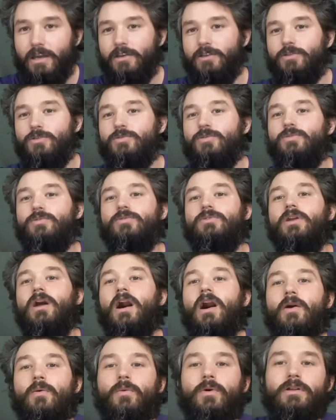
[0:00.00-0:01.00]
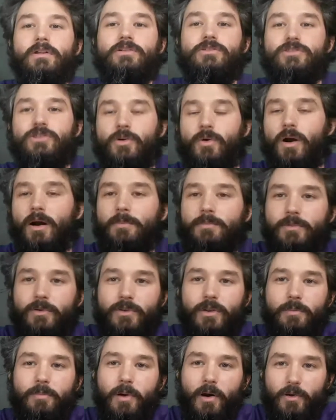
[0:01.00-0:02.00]
You do not want to show up to
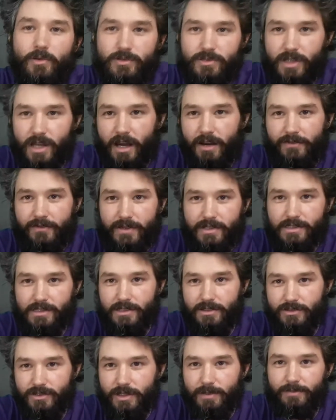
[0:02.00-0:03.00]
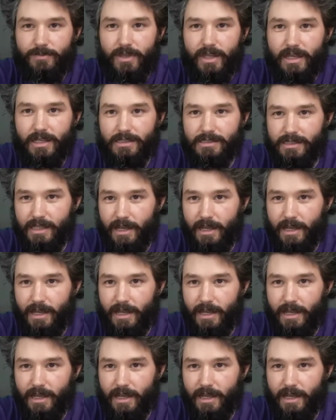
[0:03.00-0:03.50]
the post office and ship things